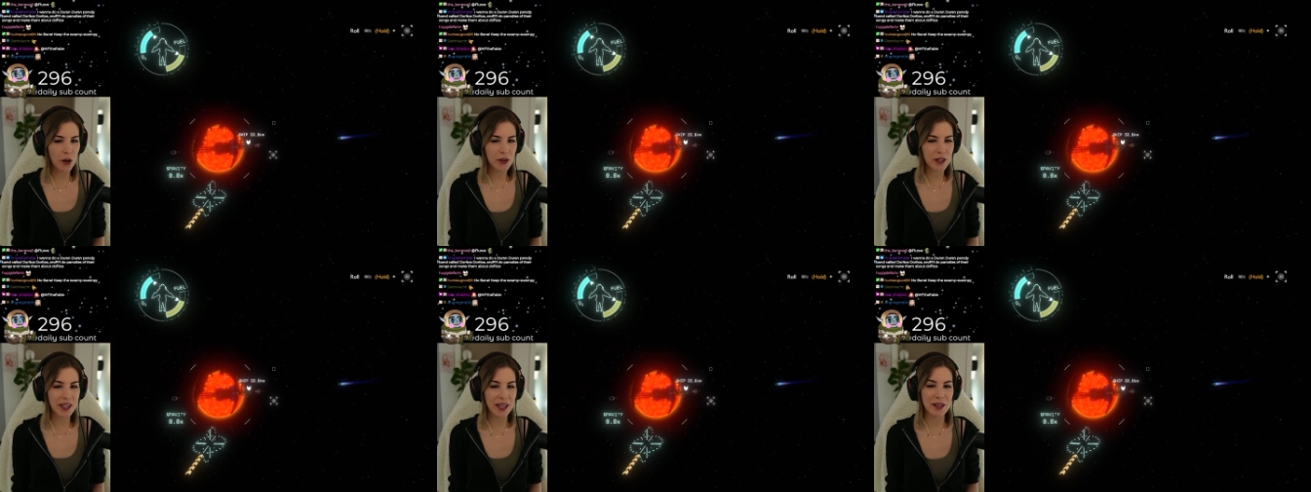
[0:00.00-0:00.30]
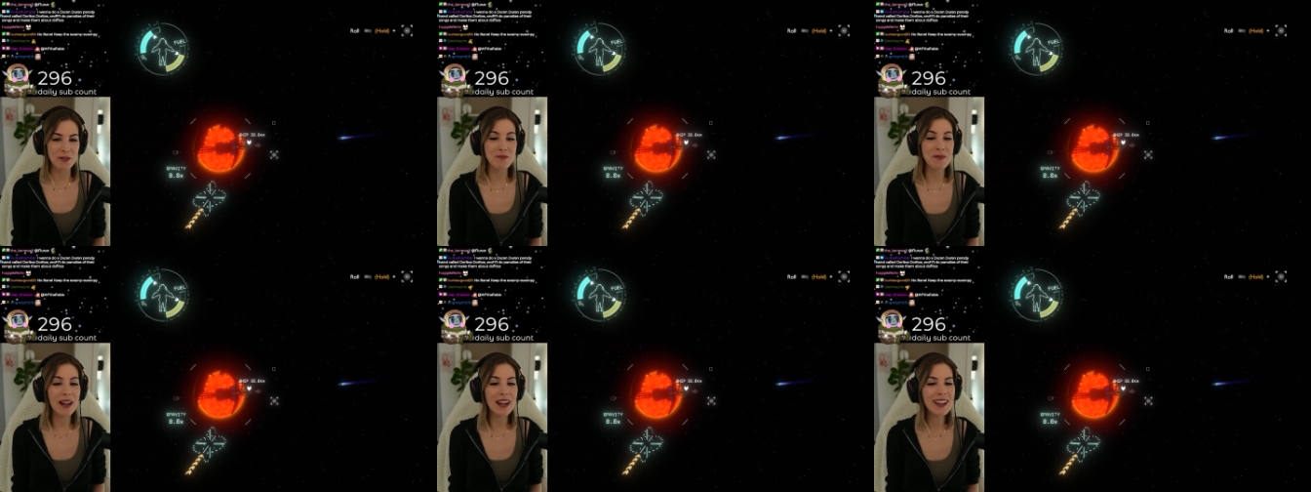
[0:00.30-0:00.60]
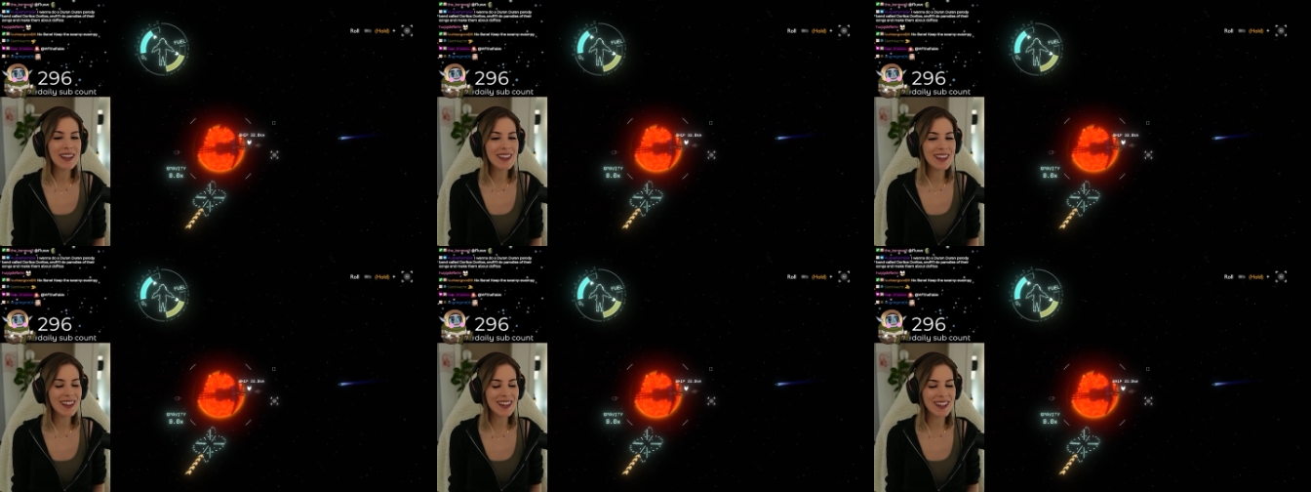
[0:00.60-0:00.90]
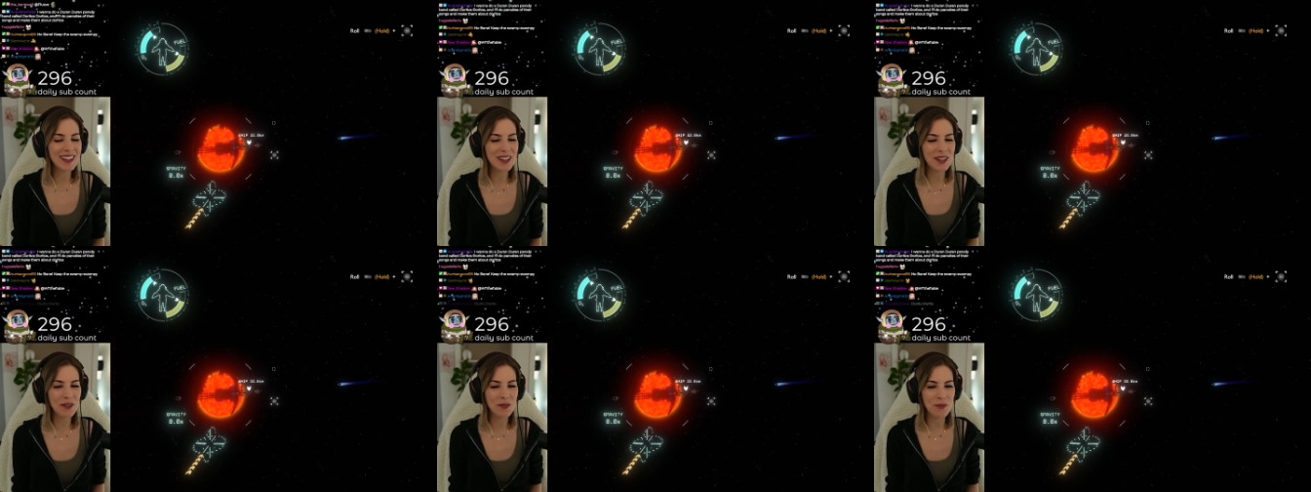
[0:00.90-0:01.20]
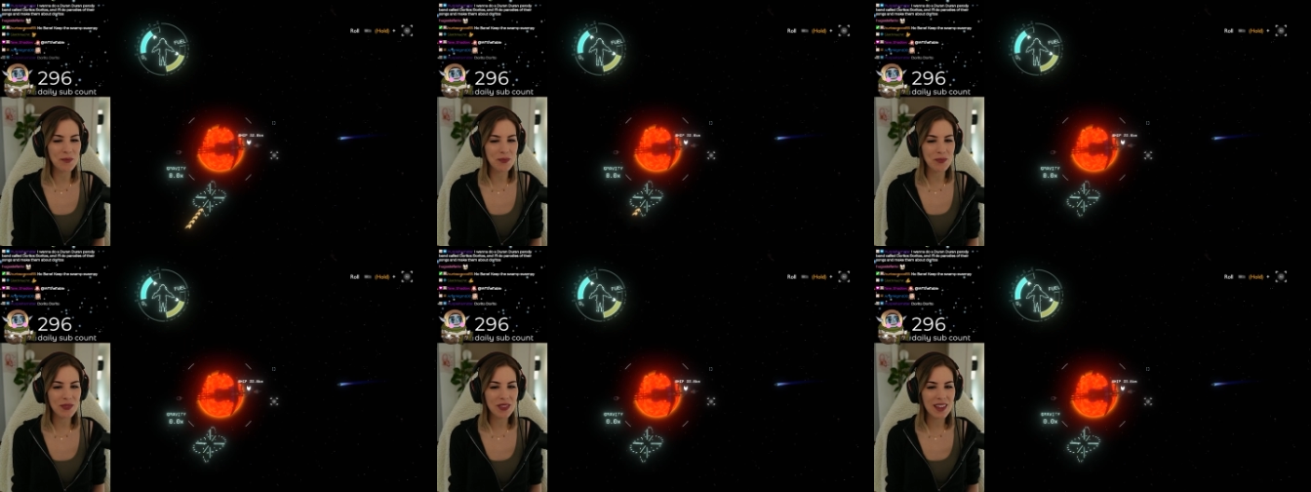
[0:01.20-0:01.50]
Okay, my
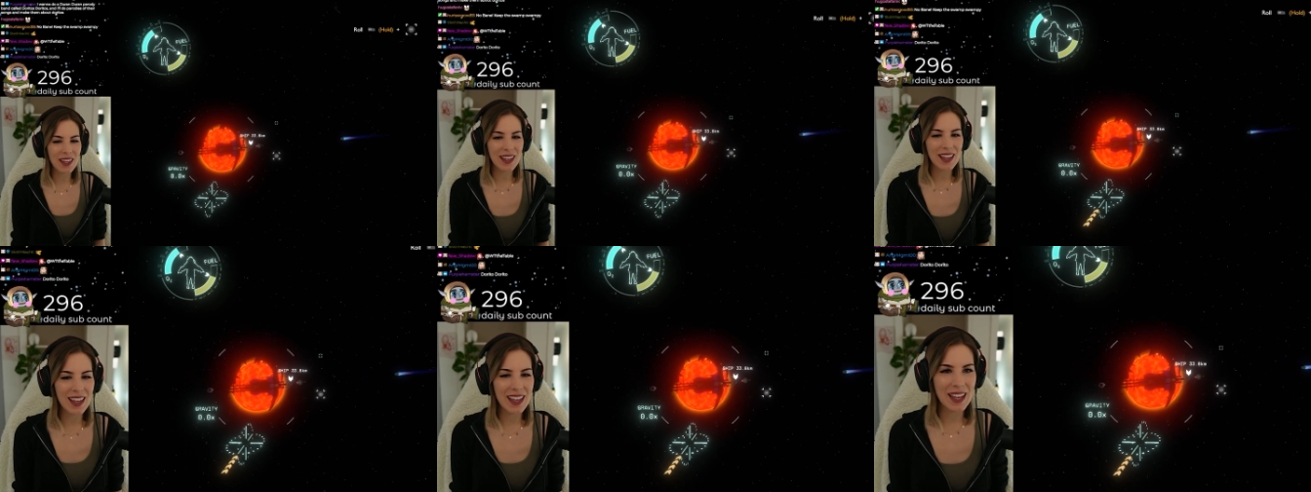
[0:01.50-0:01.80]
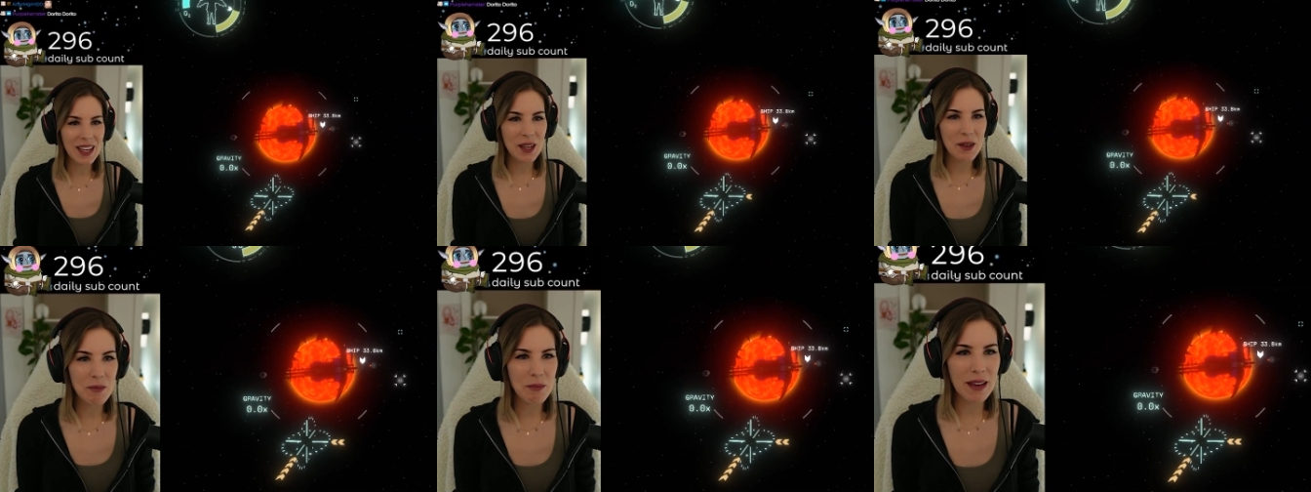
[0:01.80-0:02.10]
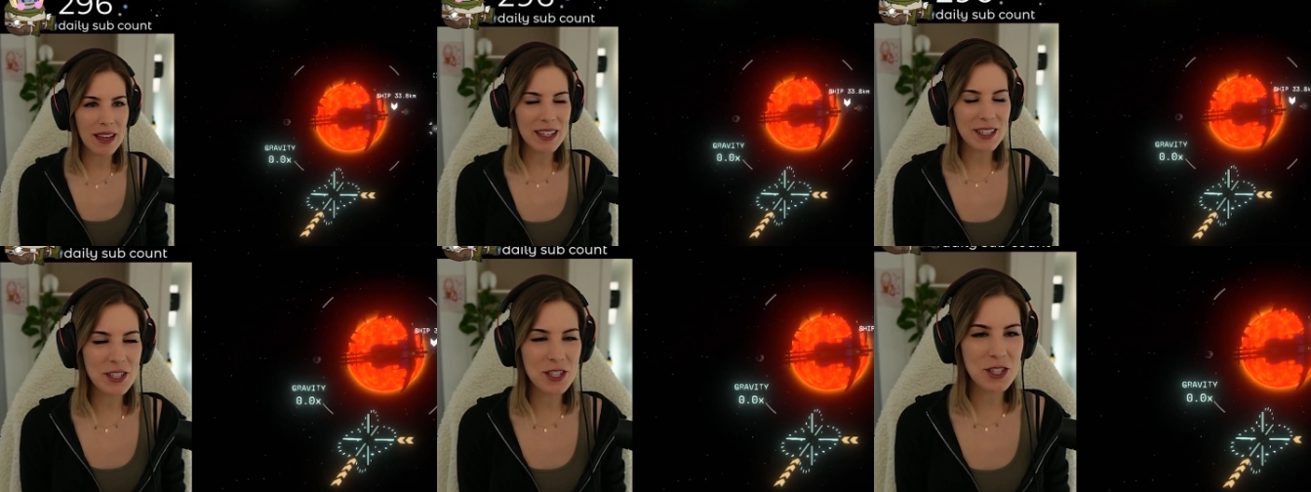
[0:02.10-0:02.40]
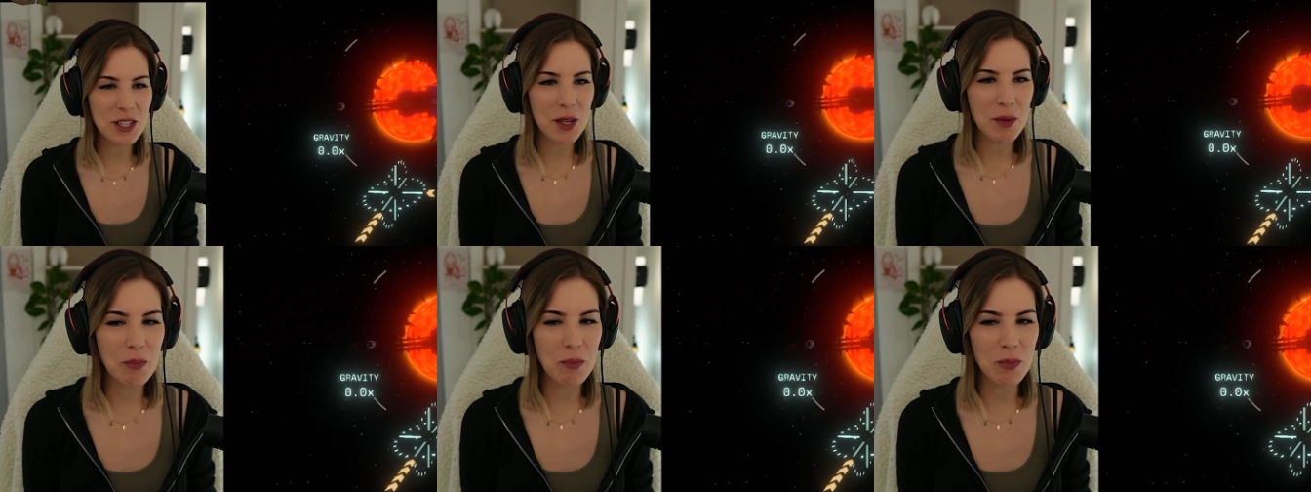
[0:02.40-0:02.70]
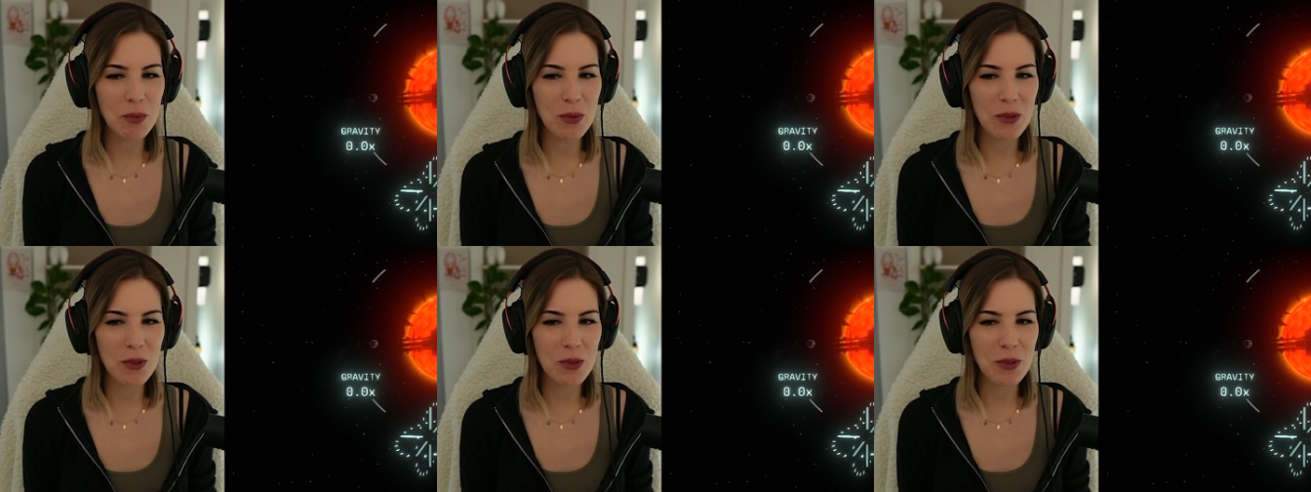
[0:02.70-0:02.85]
um, my ship